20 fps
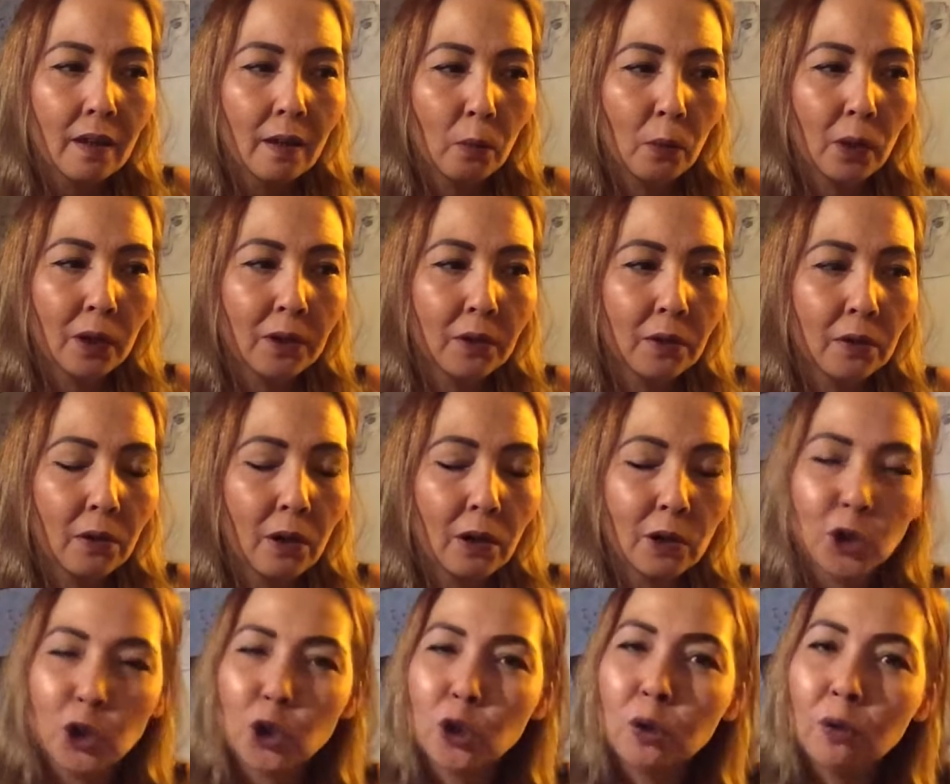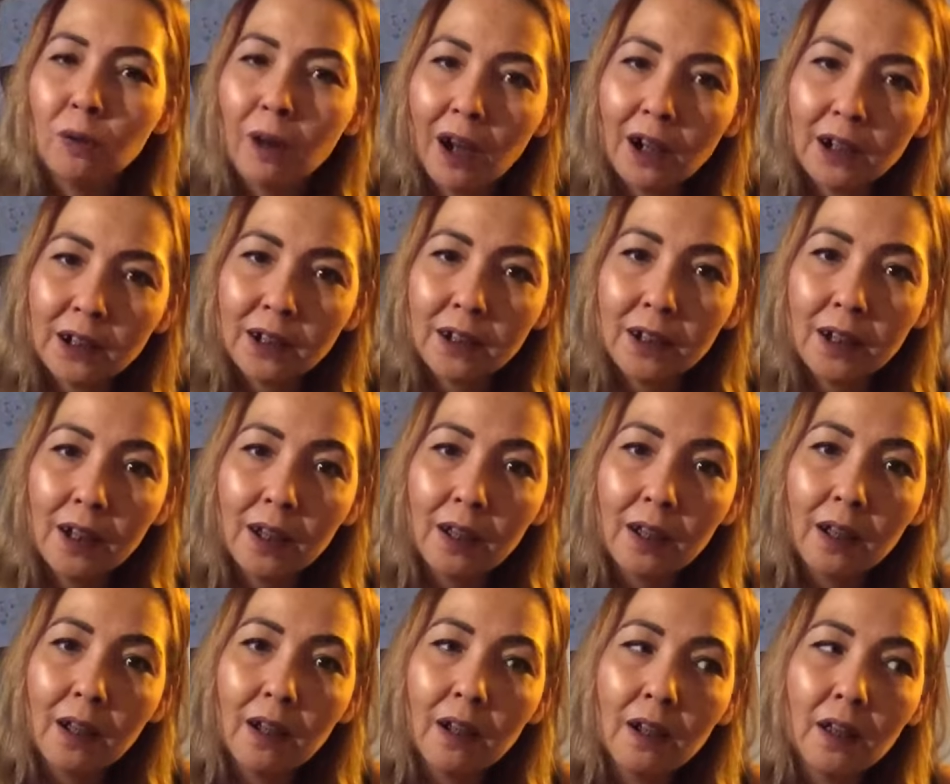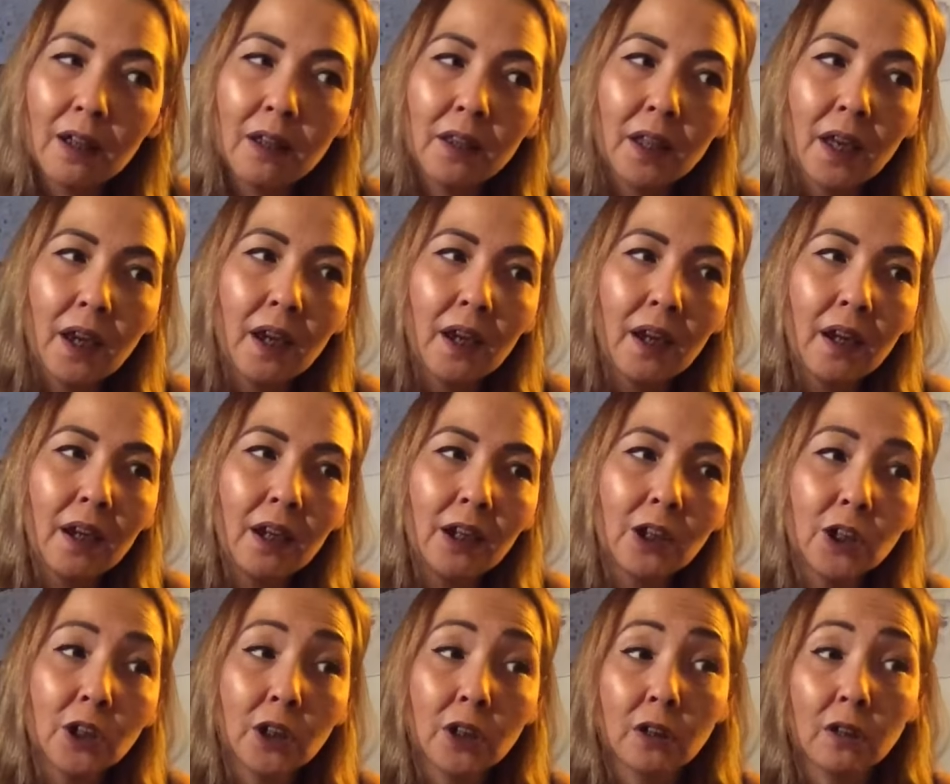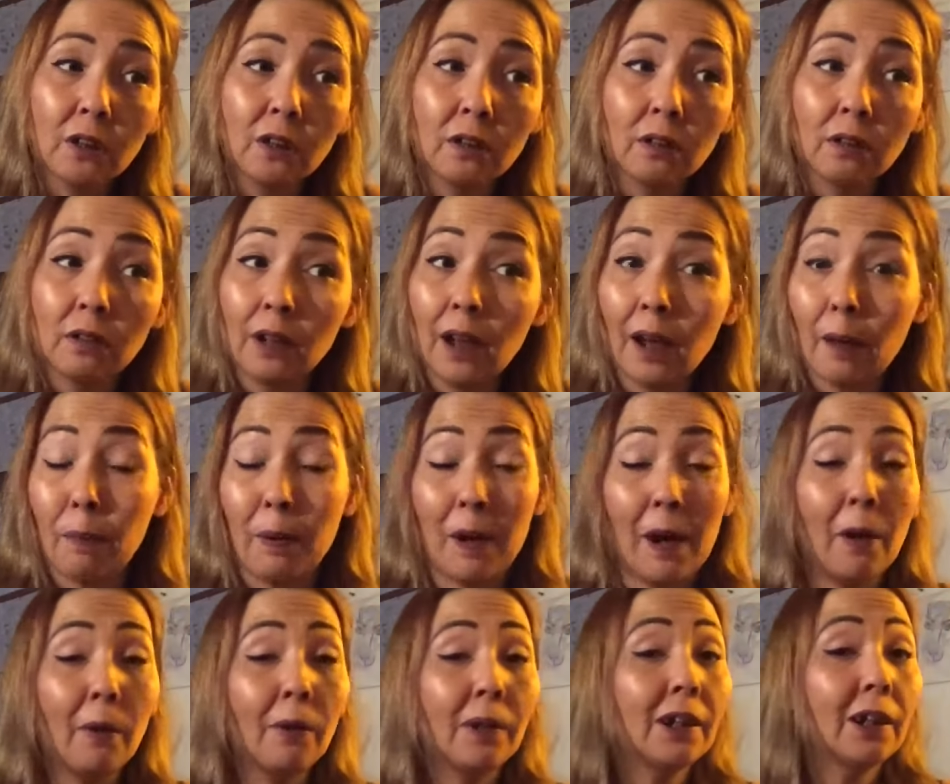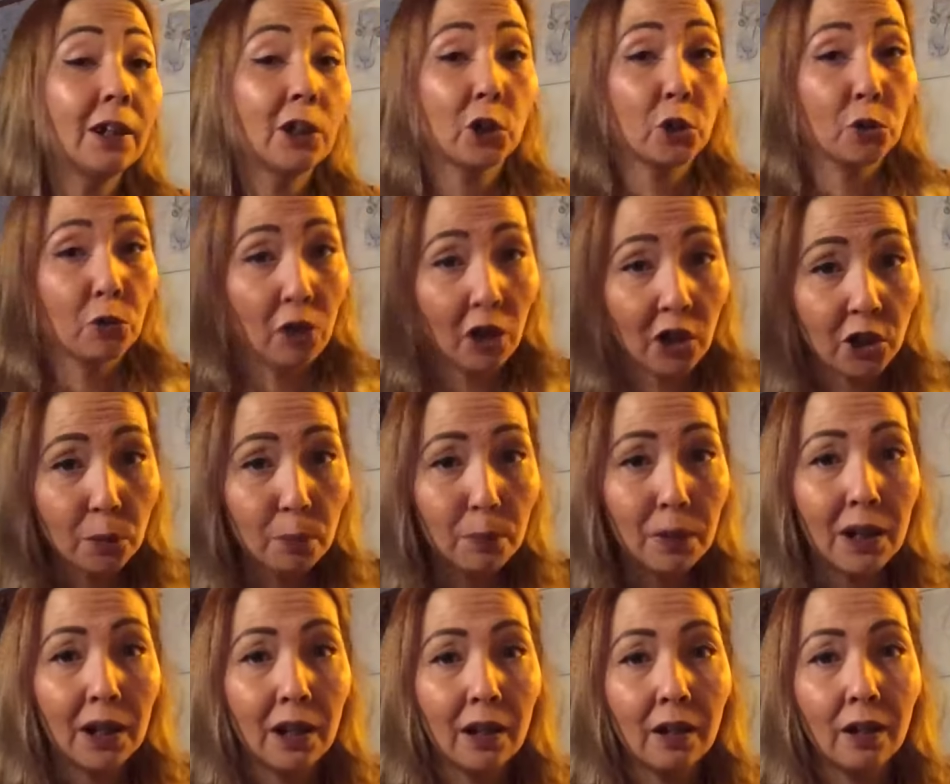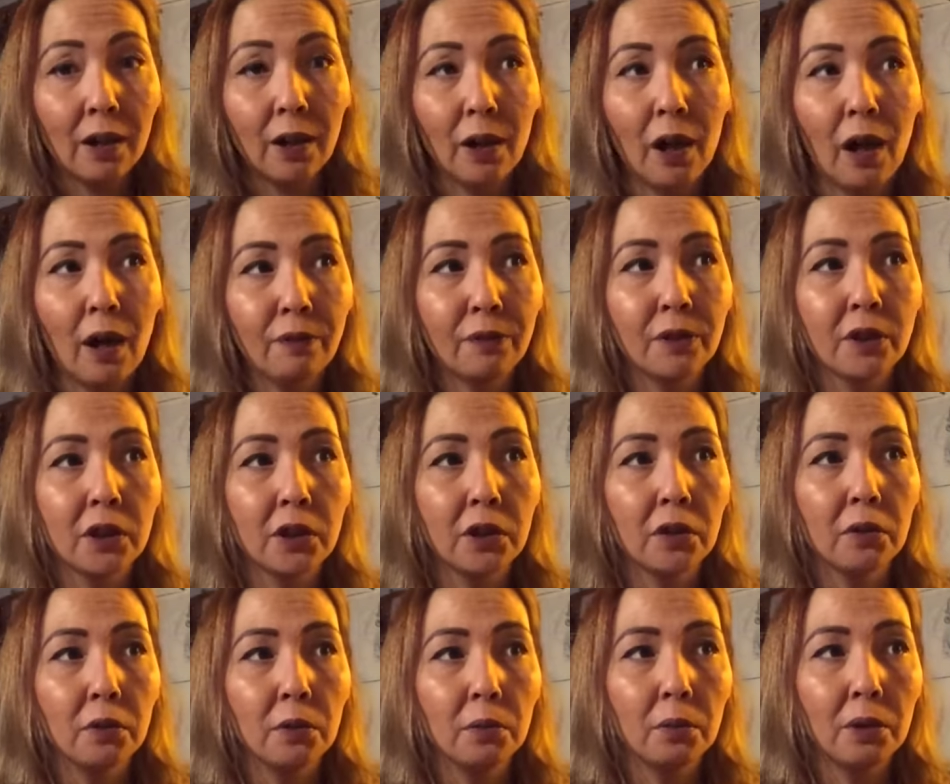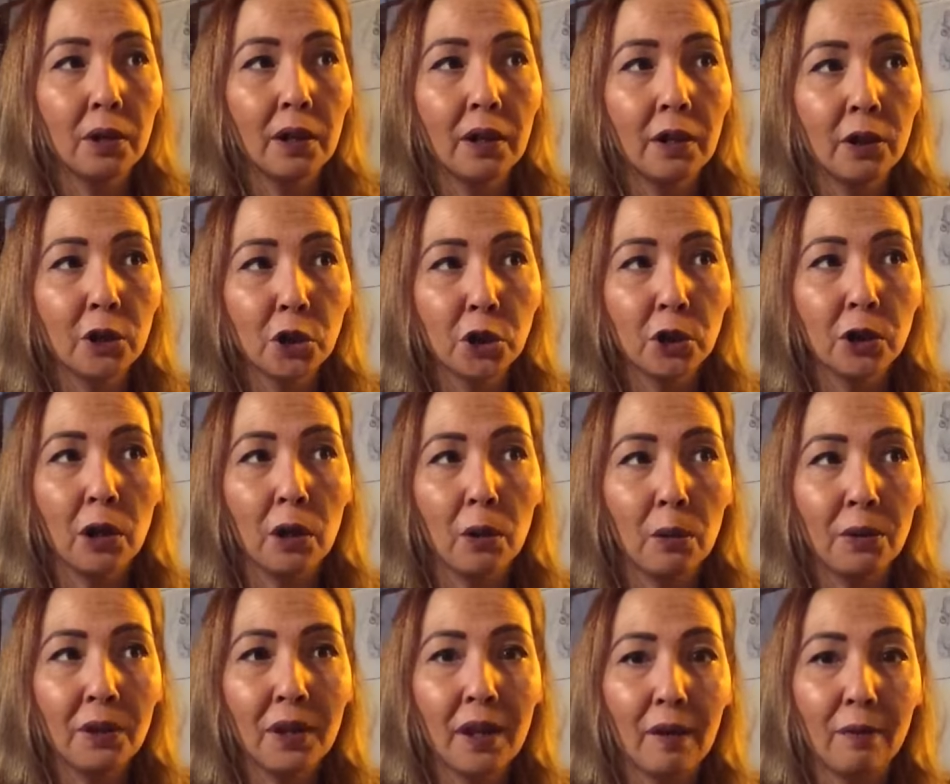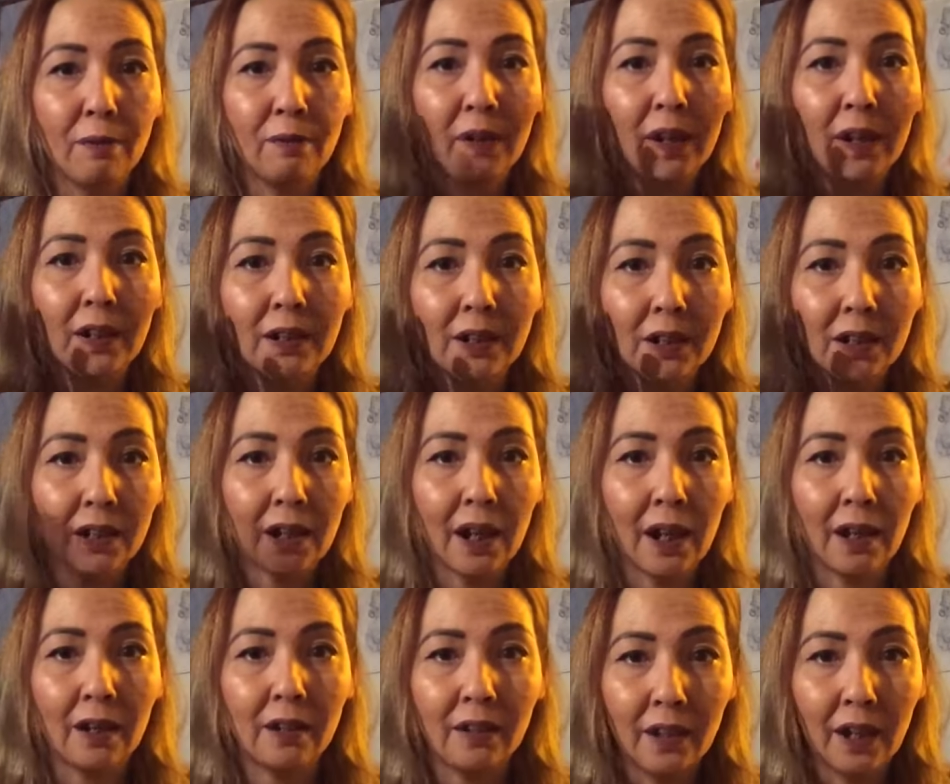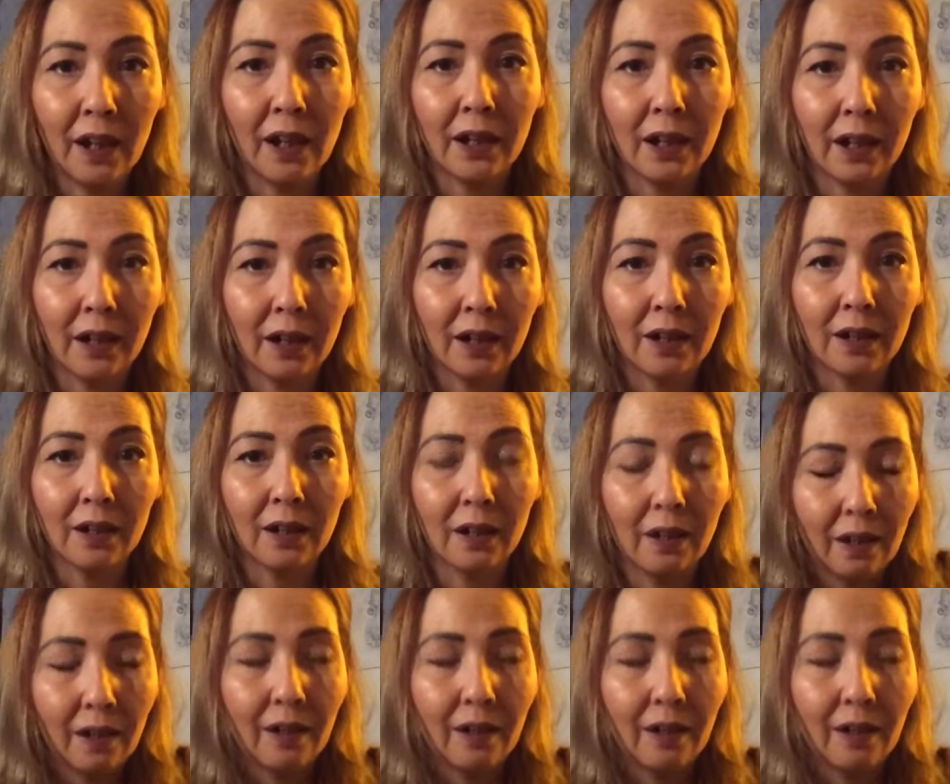what do you call trust. They apparently trust me enough to show their faces and their dick,